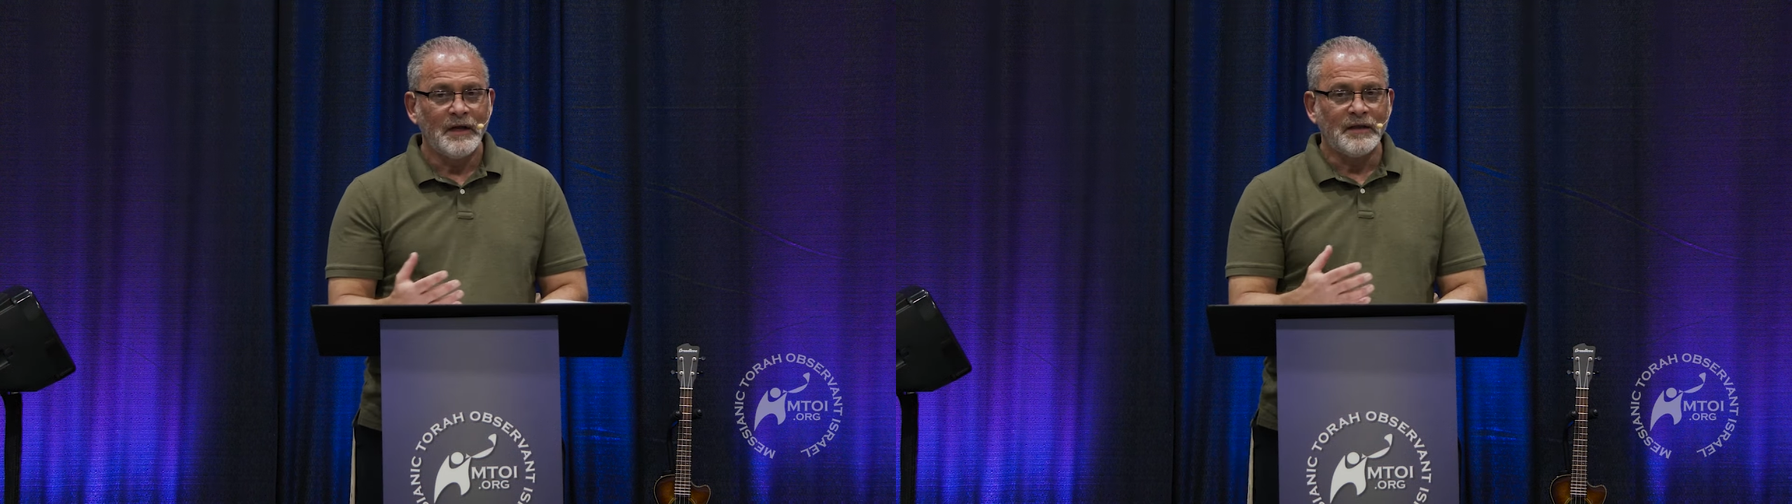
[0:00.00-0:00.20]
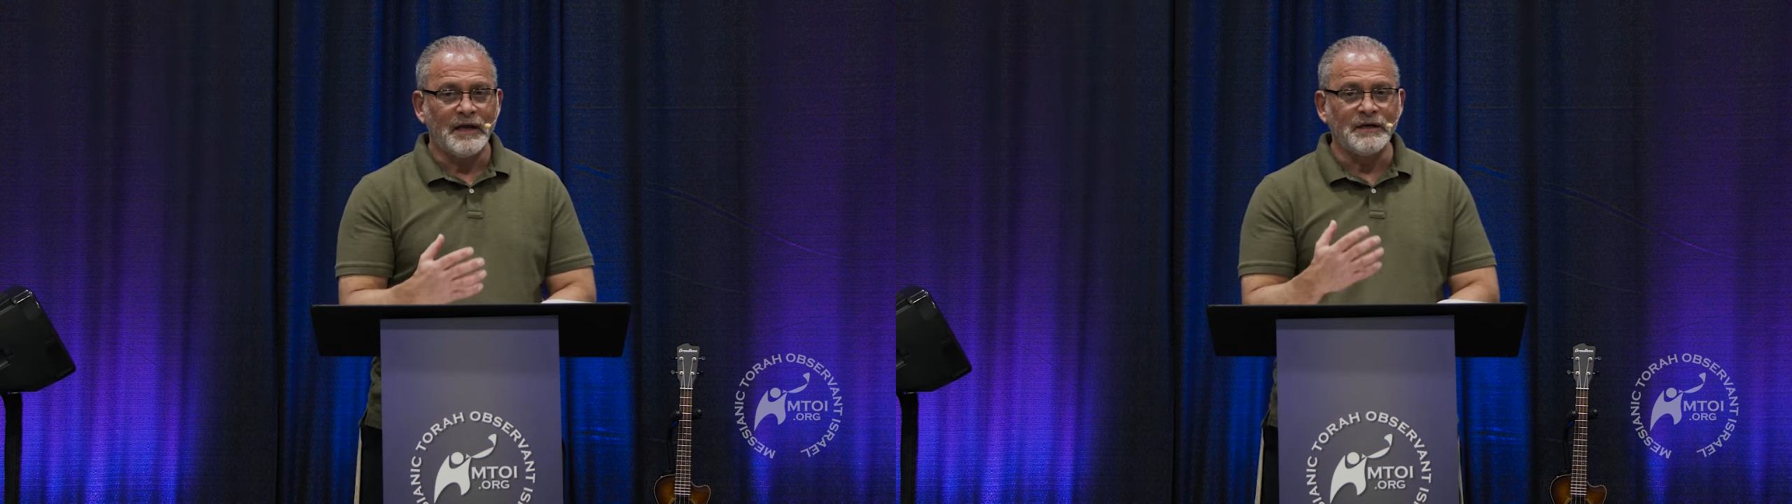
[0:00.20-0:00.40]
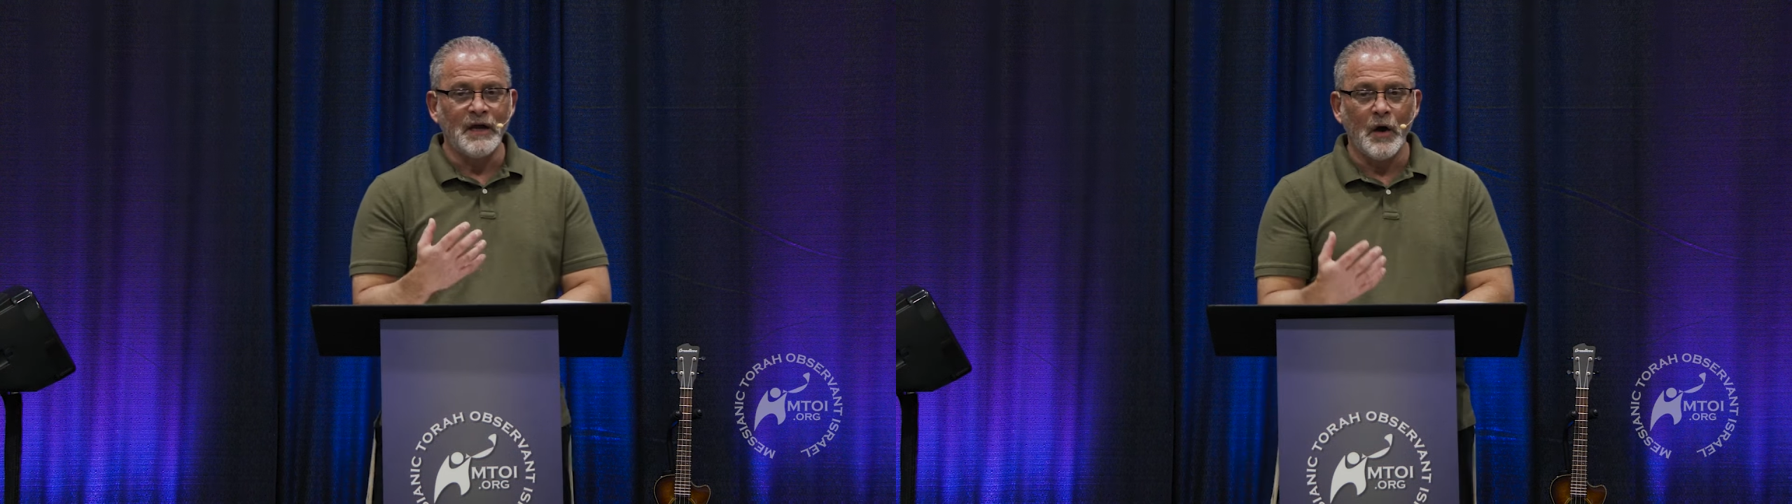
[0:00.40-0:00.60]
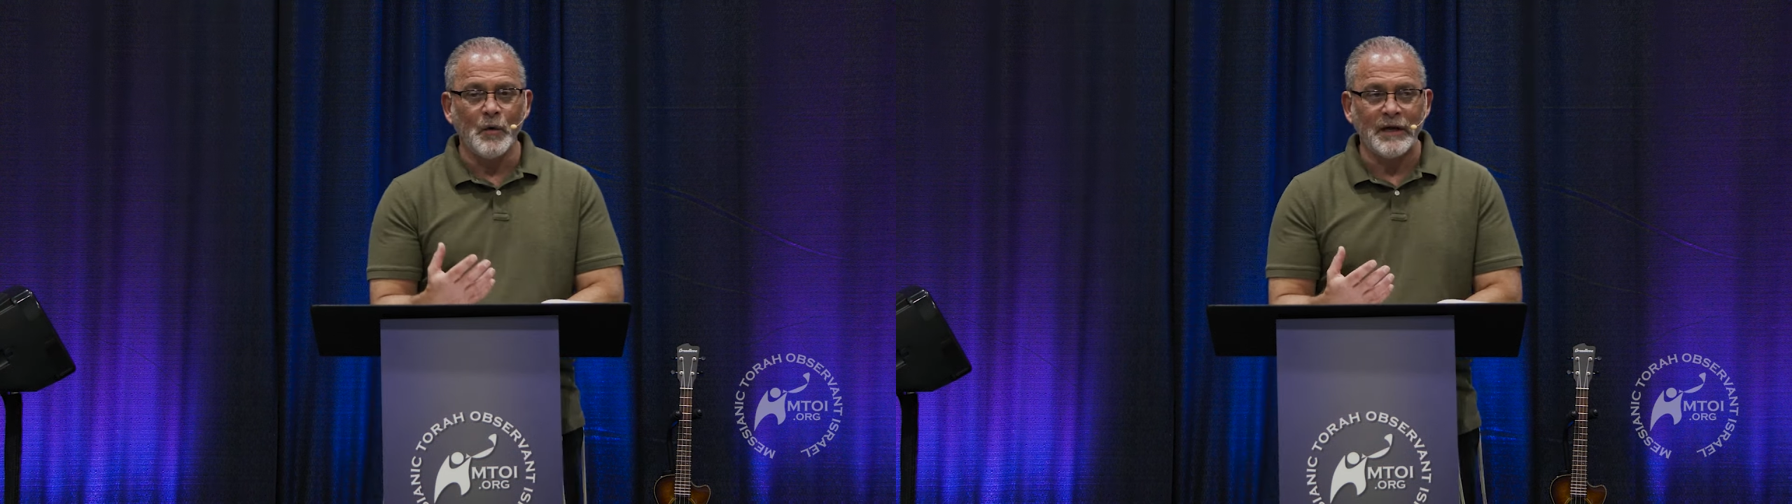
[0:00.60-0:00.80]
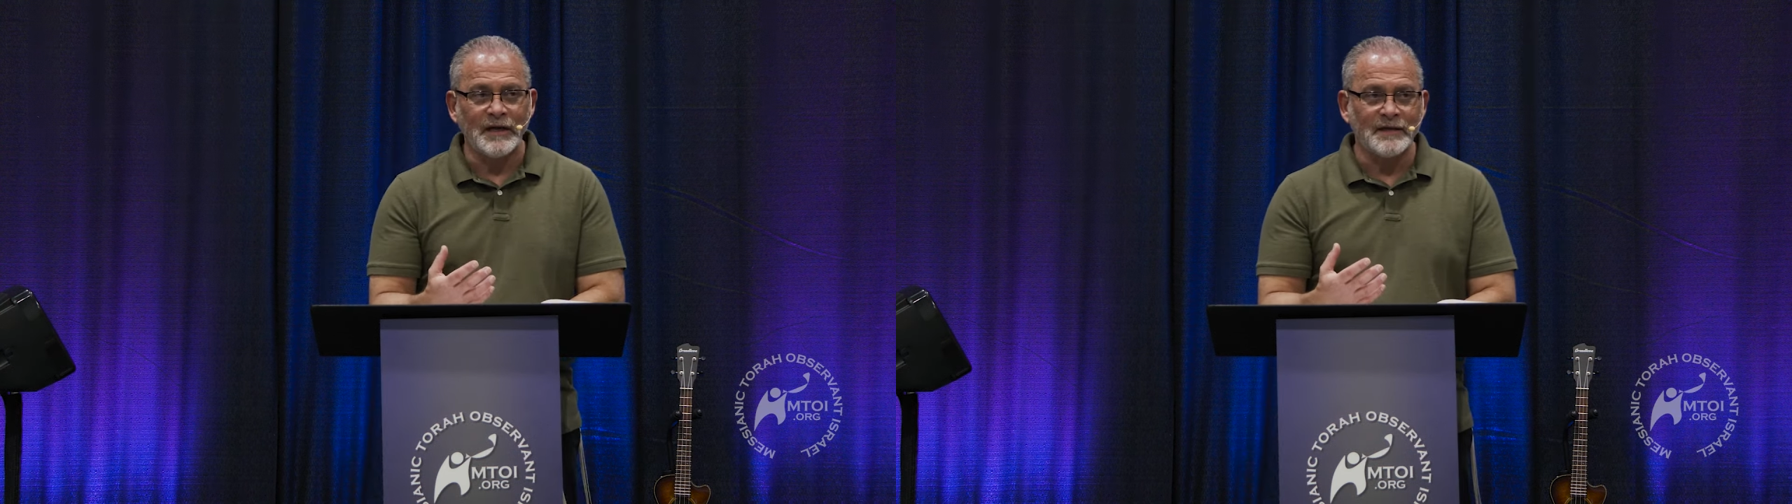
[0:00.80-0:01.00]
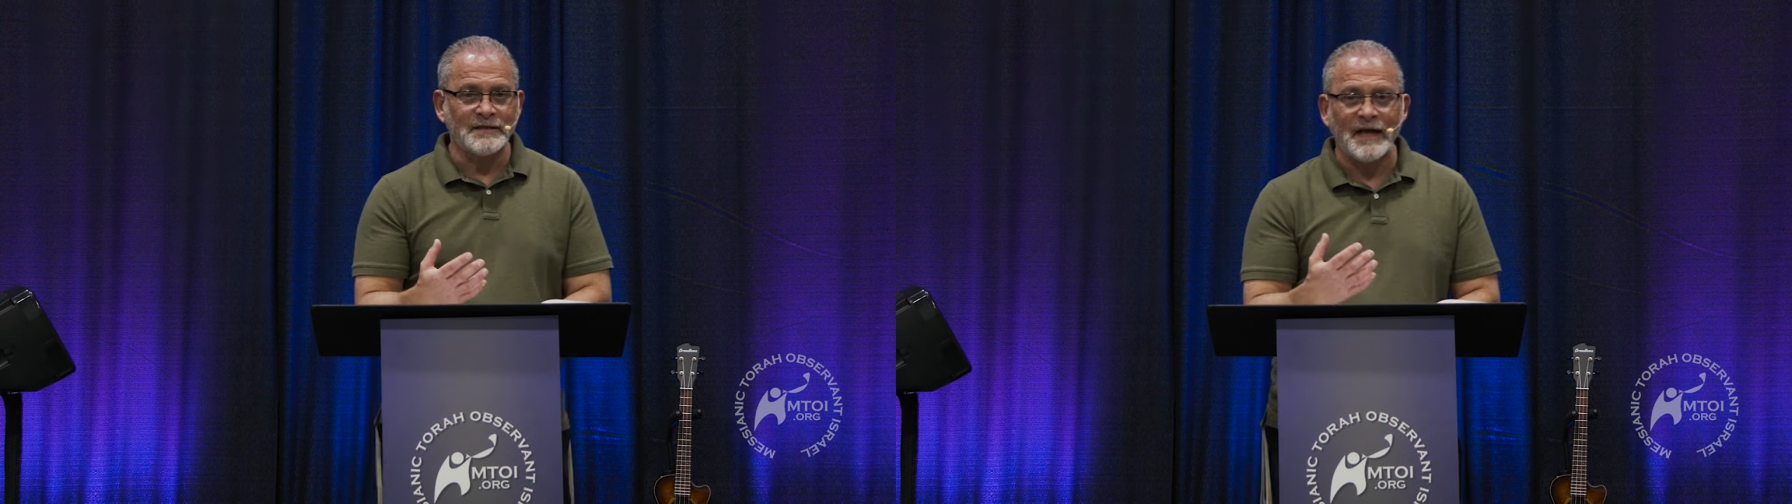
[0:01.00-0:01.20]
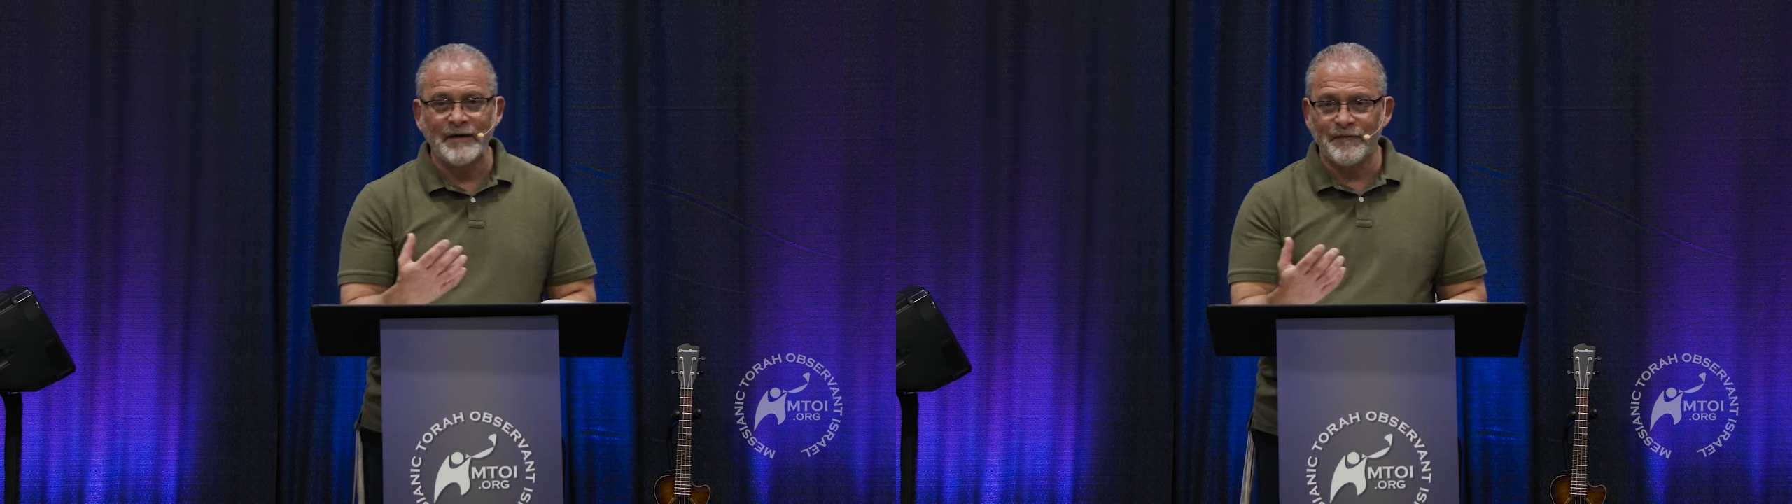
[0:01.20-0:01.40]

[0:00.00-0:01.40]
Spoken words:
that knowing is not